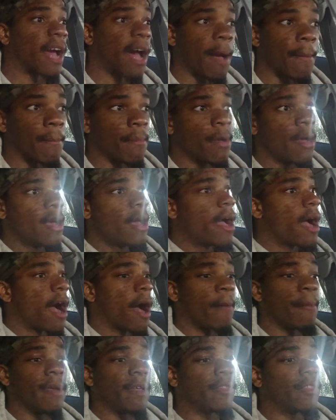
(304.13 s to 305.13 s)
anything. Like
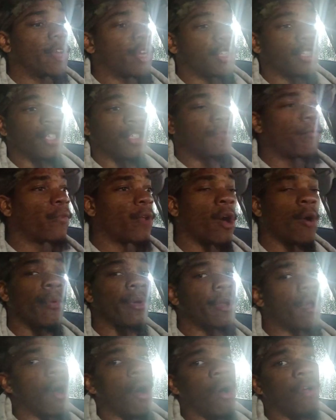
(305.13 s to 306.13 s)
I'm I'm in there
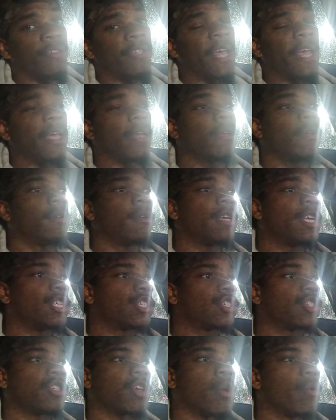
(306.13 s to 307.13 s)
just flowing all
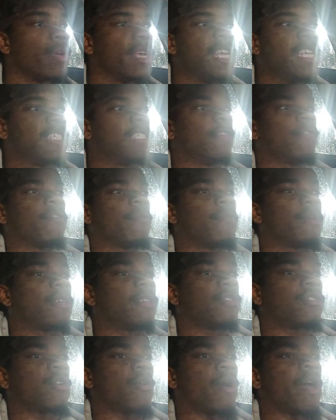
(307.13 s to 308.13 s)
day. It's so
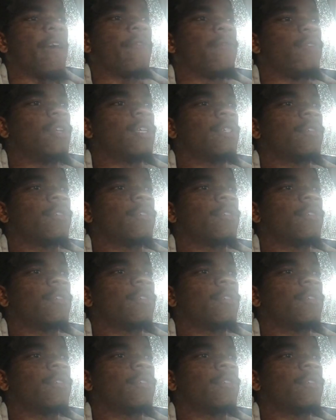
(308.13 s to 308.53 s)
easy for me. It's